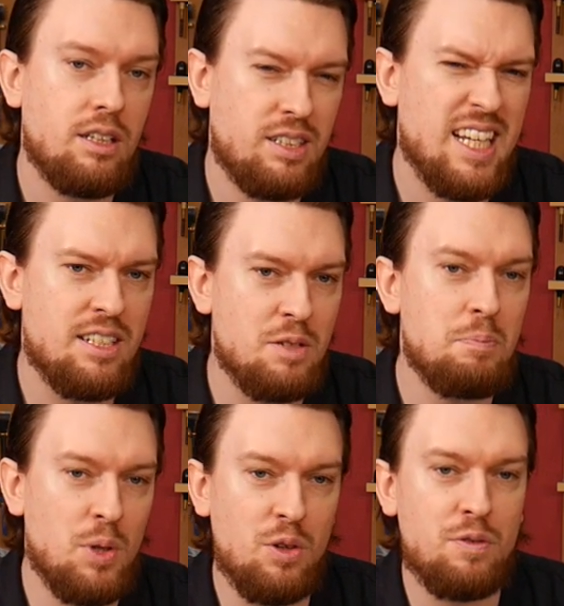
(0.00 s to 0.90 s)
you tend to
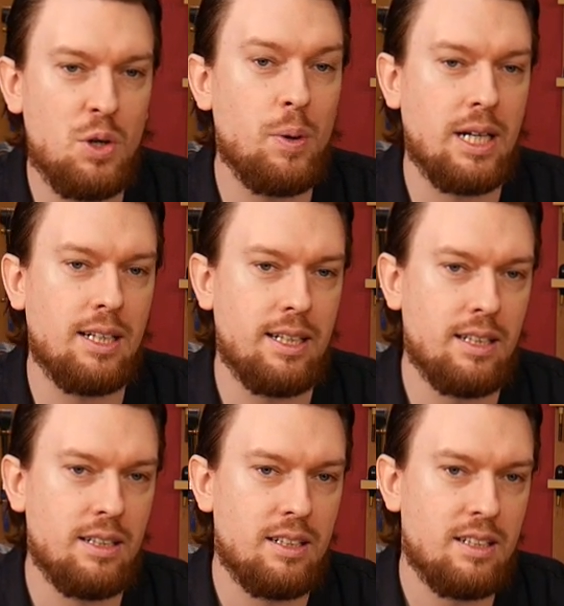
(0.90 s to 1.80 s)
move quickly
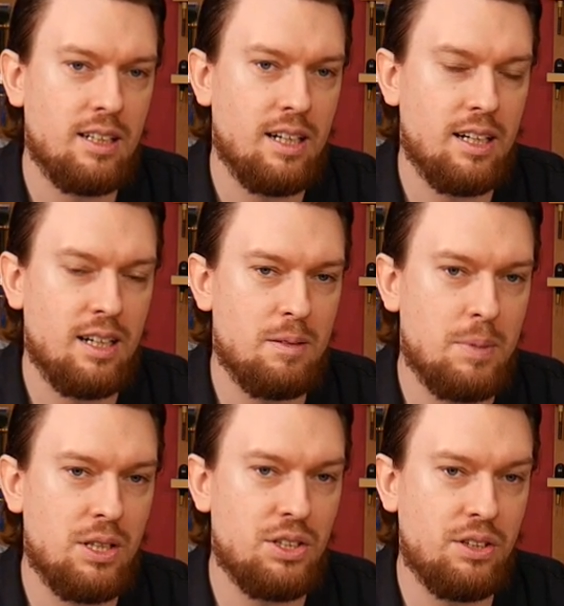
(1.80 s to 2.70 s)
uh,
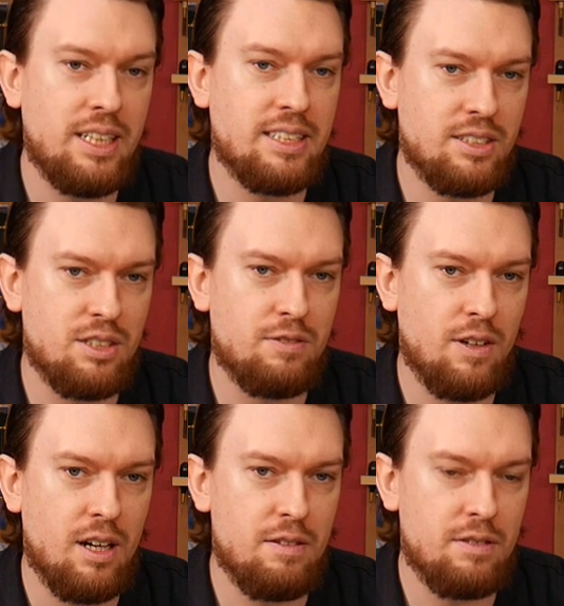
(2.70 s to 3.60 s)
because you need to
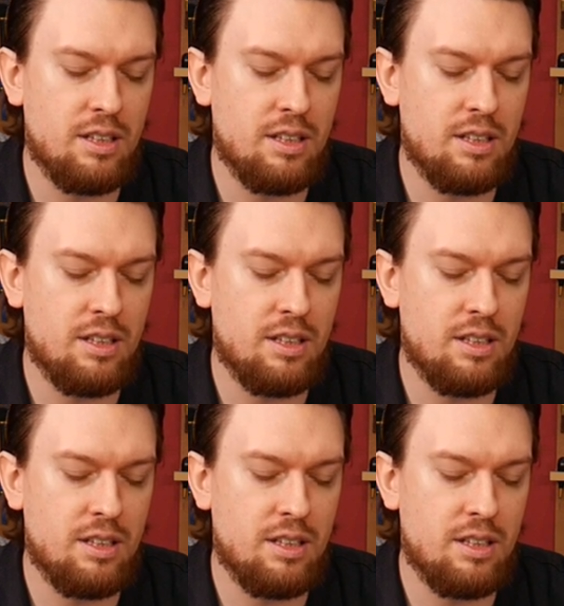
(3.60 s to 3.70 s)
survive.